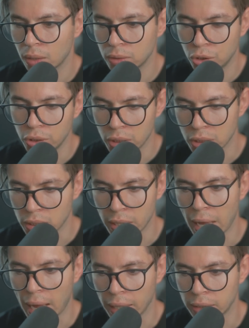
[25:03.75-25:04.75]
just
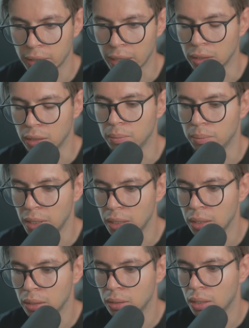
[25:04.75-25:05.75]
that. And to
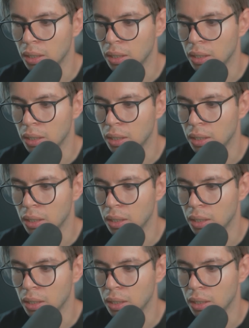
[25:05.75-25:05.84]
me,